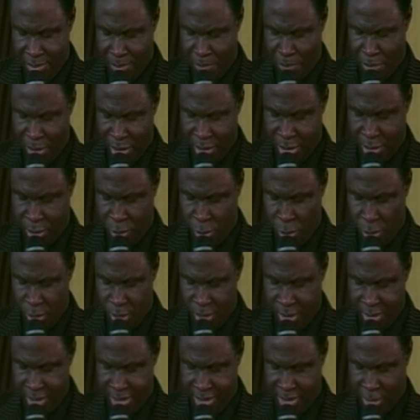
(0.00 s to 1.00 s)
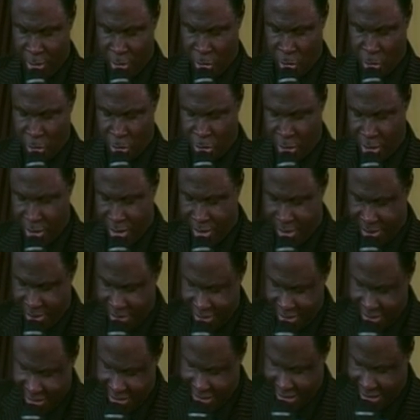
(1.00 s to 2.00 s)
but was
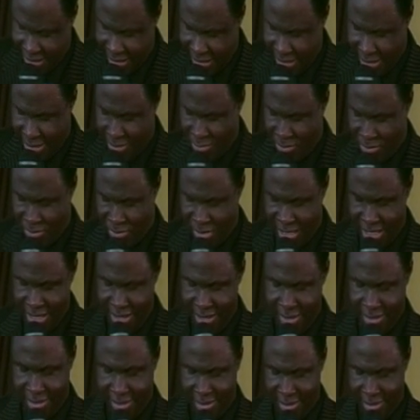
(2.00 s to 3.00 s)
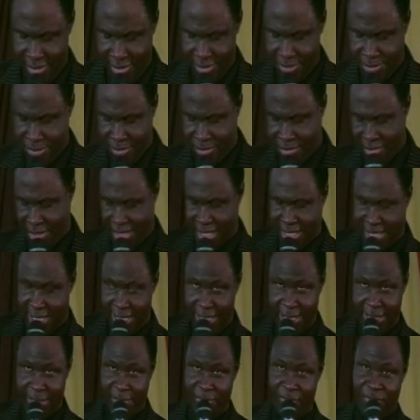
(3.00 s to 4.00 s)
strong in faith
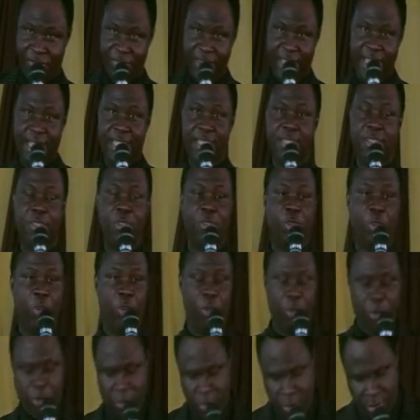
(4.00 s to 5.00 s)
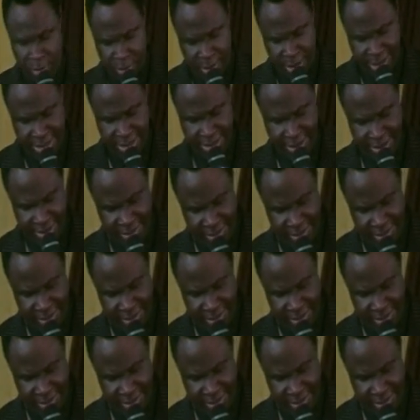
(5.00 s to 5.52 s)
Giving glory